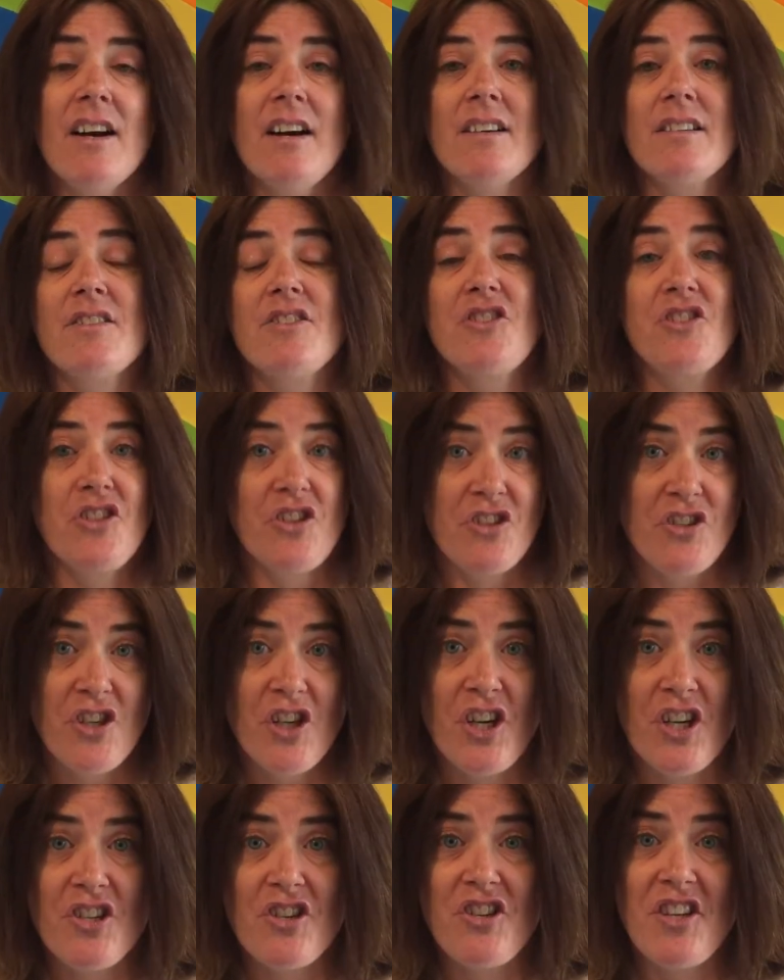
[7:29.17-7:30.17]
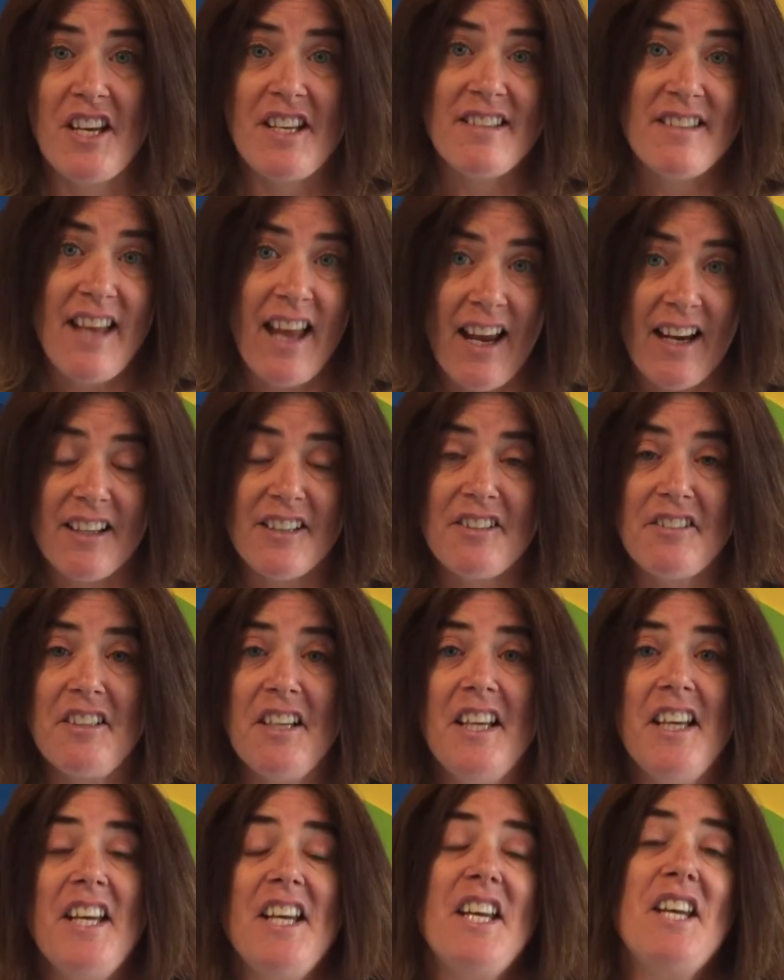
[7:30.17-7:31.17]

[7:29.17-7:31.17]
asks to search their sacks,